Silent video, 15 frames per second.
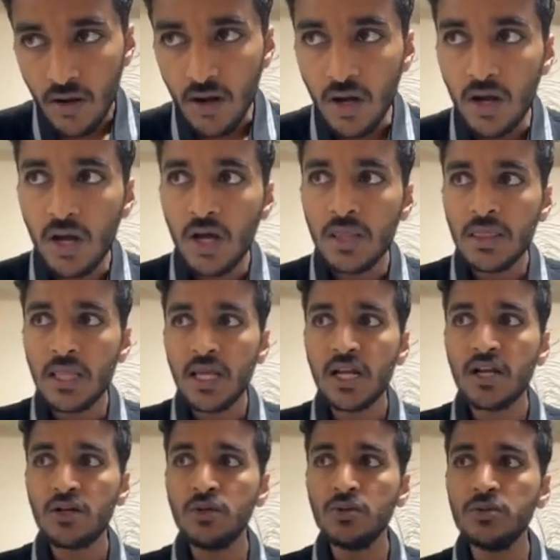There
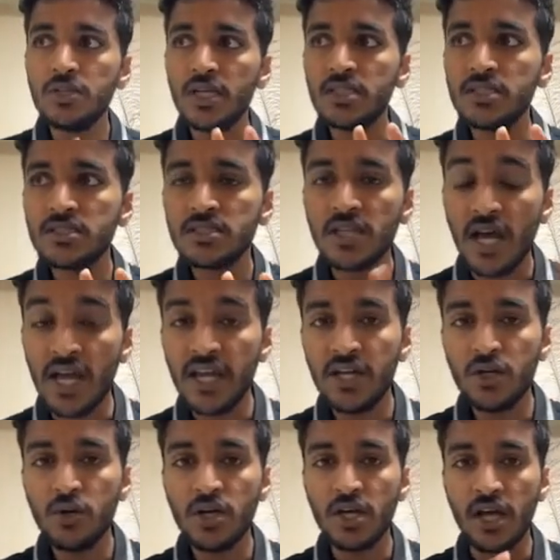are two things. I
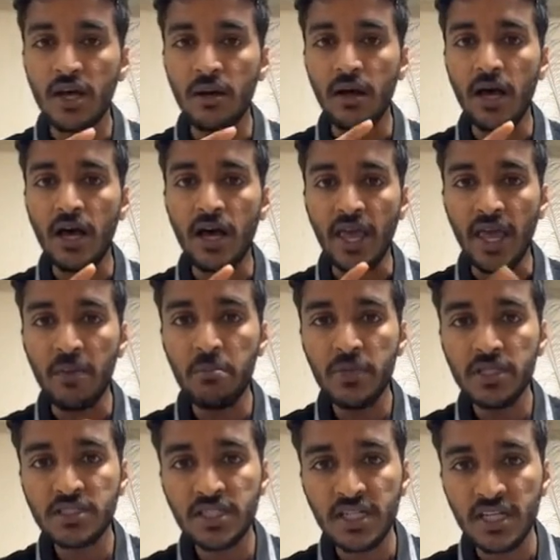took M
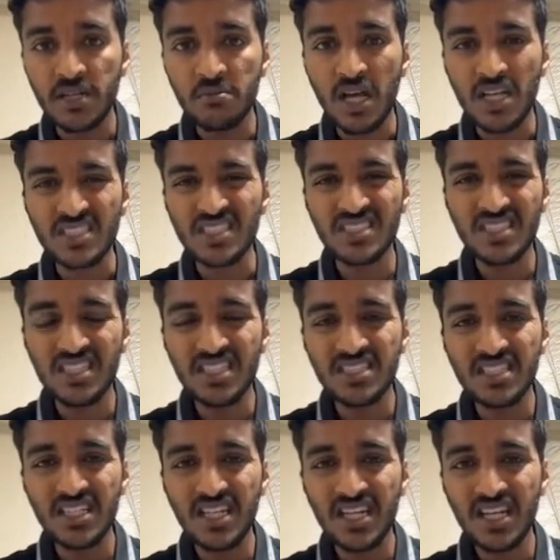engineering, masters in
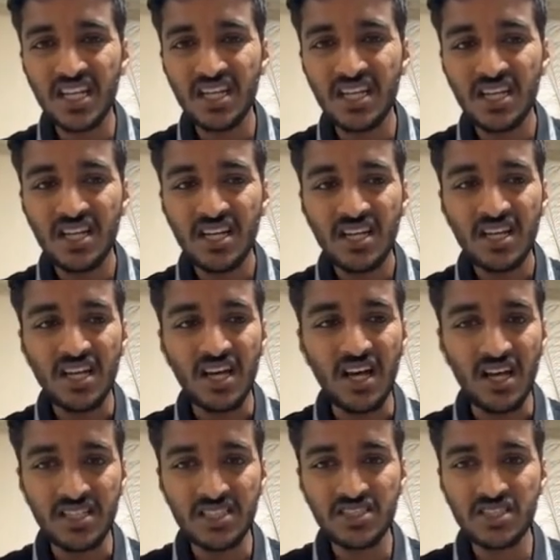engineering,
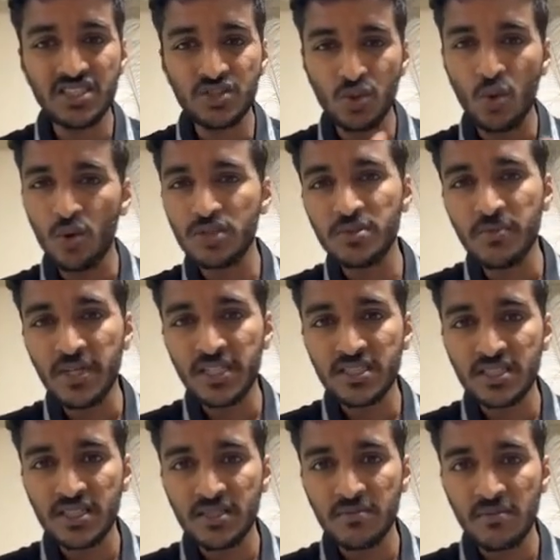which is course
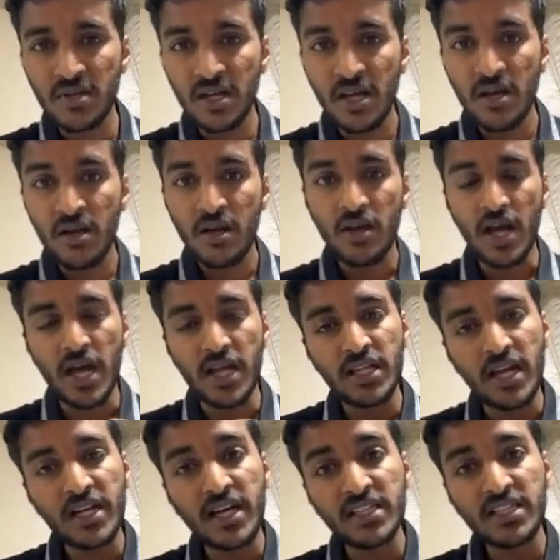based,
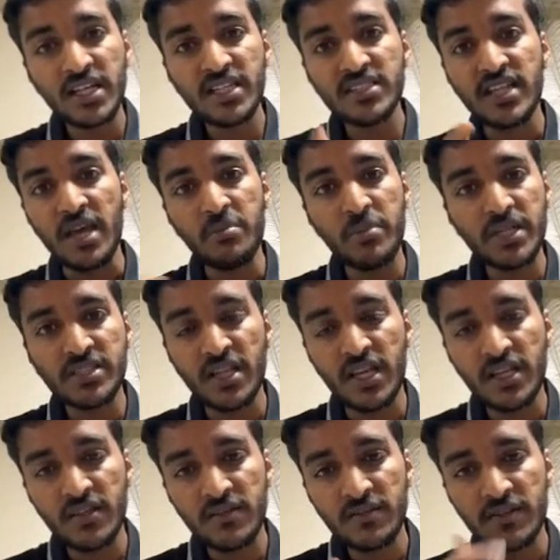and other is
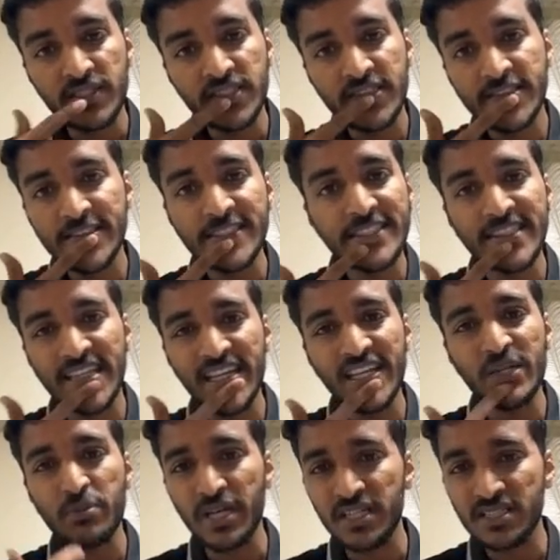MSc, which is
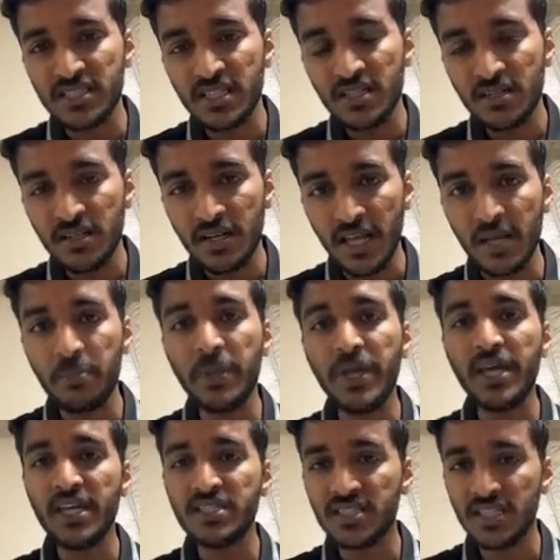theory based, like
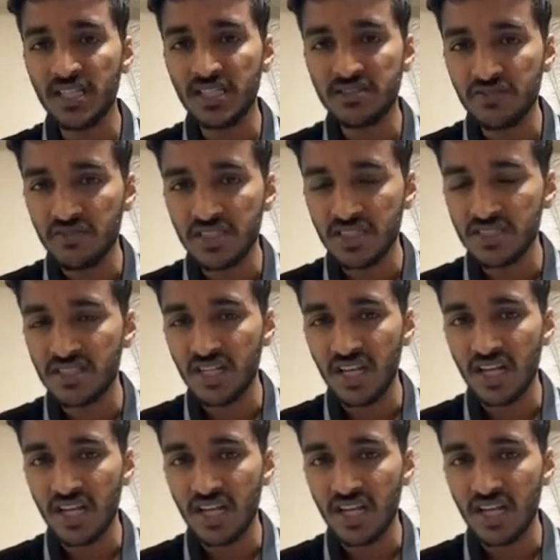PhD, which is